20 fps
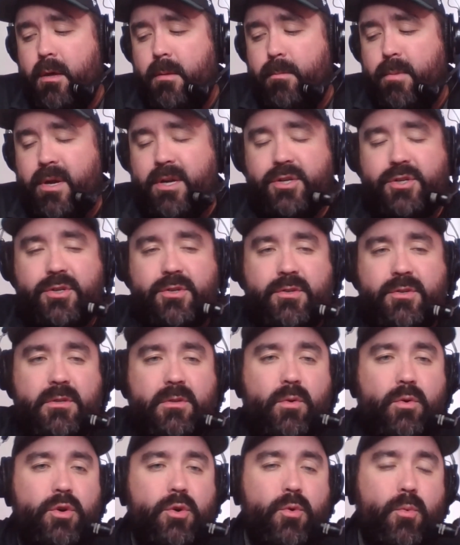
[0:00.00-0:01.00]
But it just,
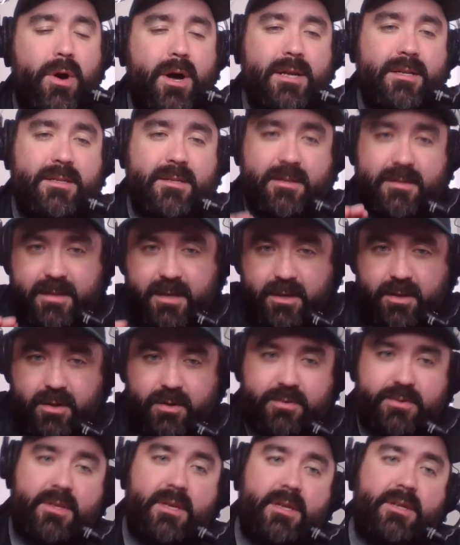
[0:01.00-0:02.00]
you want to see
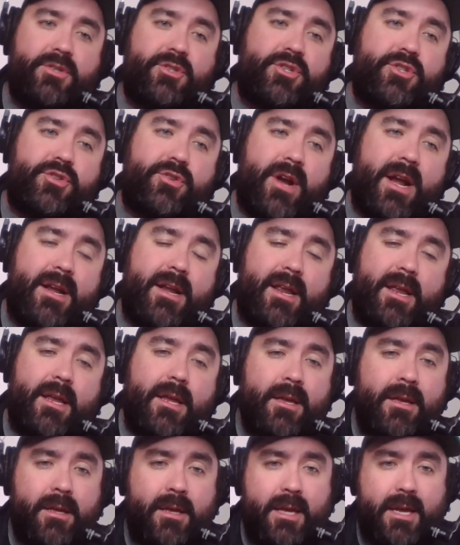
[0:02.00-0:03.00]
those things
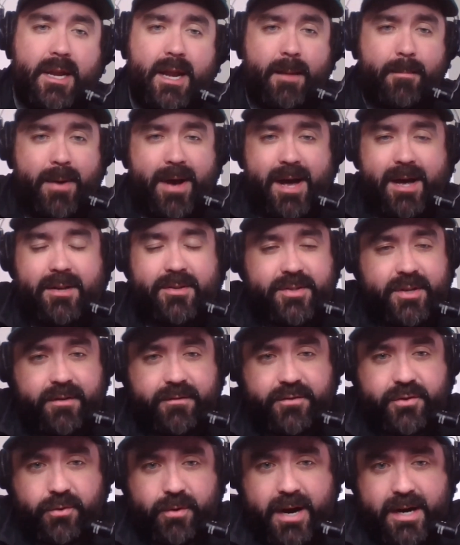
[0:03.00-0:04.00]
trending in a
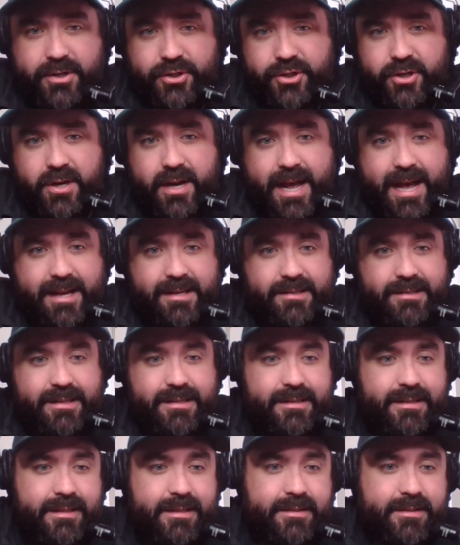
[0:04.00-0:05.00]
positive direction as the
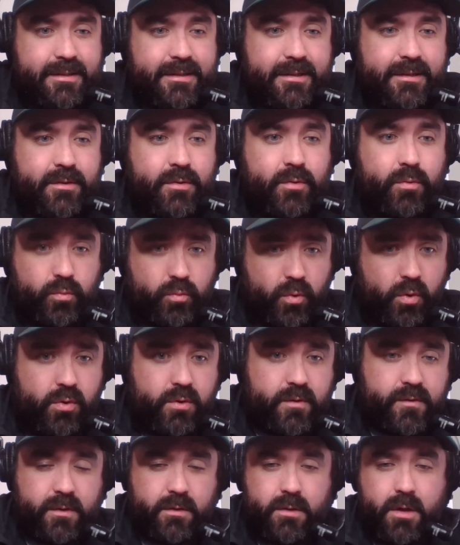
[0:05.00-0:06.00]
season
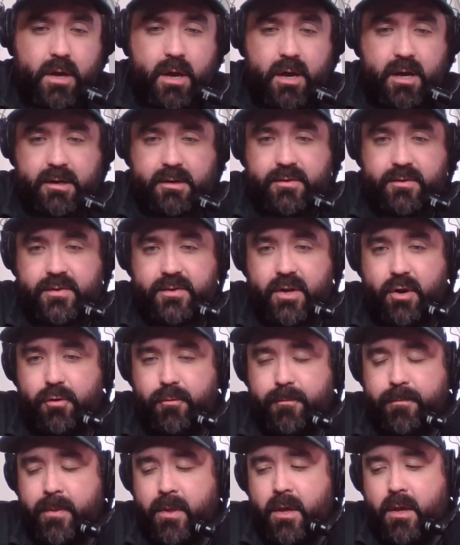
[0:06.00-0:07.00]
rolls along.
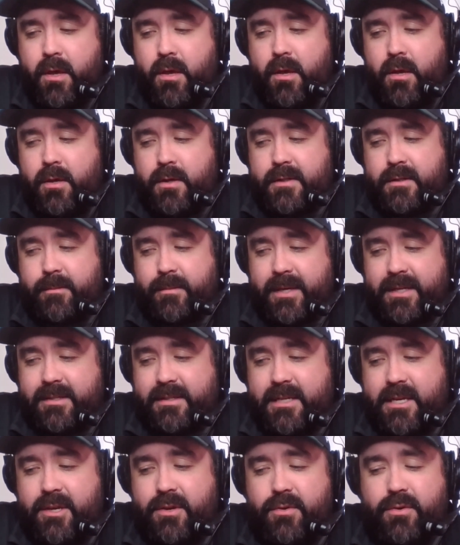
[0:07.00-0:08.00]
So some
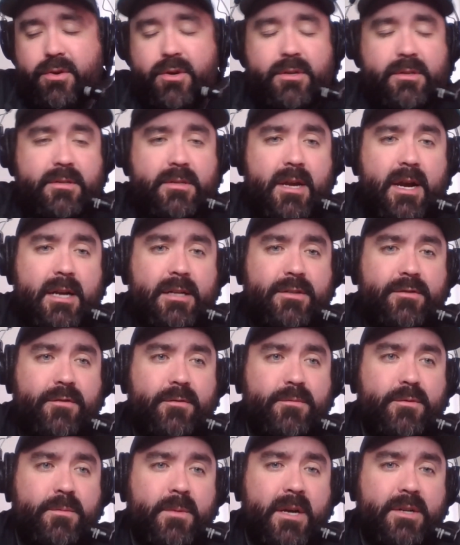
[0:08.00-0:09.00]
continued good signs
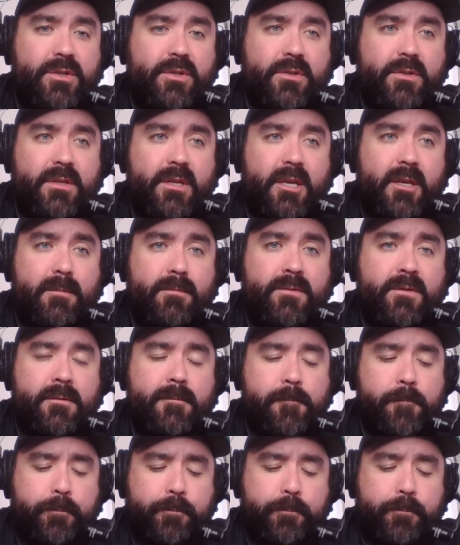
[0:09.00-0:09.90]
from special teams.